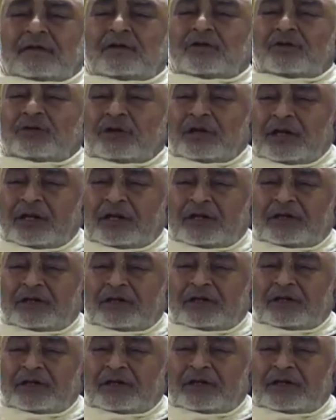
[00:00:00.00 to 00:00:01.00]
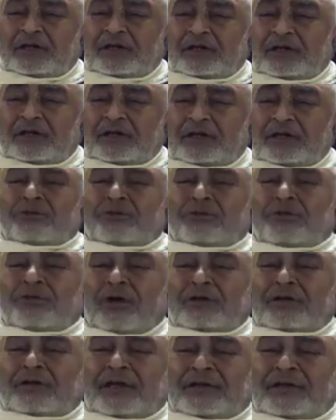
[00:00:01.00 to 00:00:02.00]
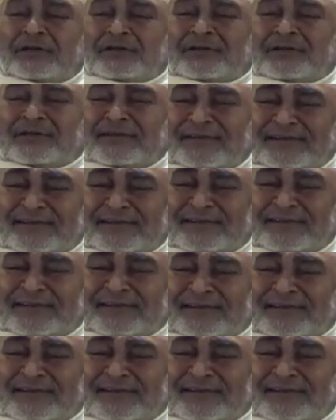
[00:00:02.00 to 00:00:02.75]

You need something to know on this.